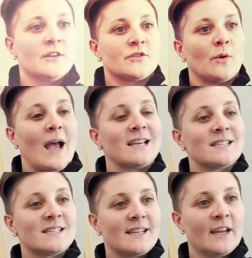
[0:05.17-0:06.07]
So as
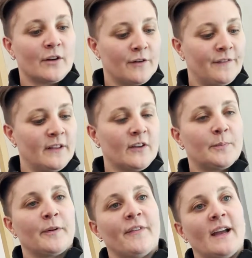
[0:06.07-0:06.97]
a standard, Velux
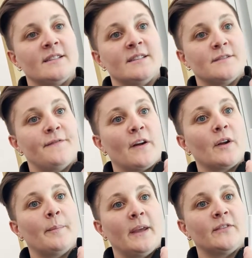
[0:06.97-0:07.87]
provides these
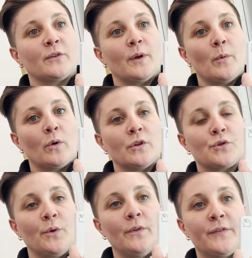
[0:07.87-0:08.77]
very basic remote
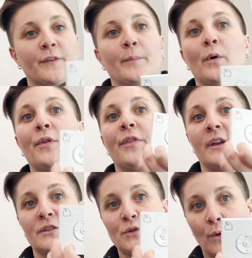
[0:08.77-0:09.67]
controls for both
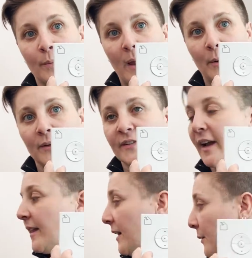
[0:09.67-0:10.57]
the solar powered
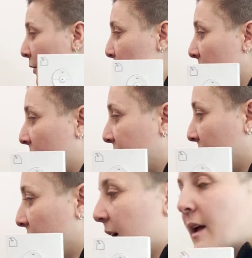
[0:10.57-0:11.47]
skylight, which we have
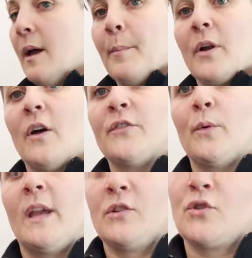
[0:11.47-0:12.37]
here, but also a